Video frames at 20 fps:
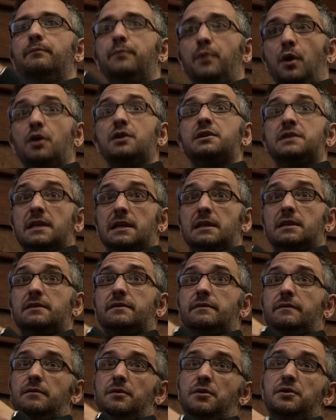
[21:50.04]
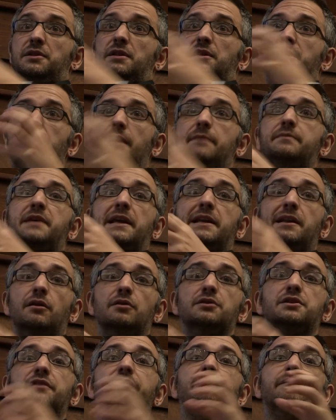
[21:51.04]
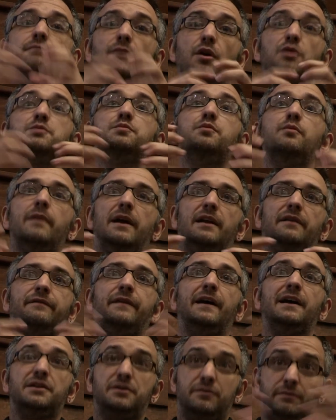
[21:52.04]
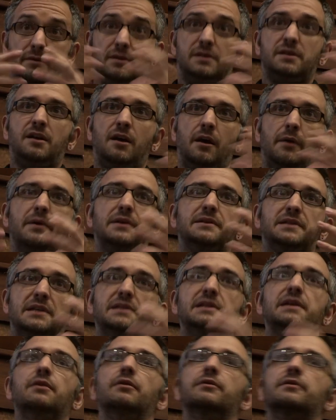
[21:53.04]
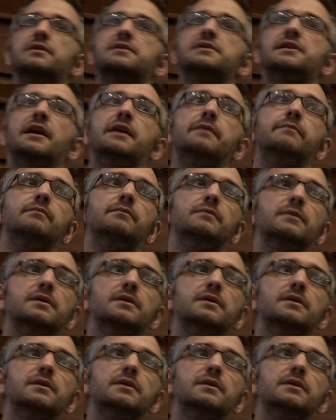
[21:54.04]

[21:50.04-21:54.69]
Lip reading: boxes using the same technology from multiple manufacturers coexisting on the same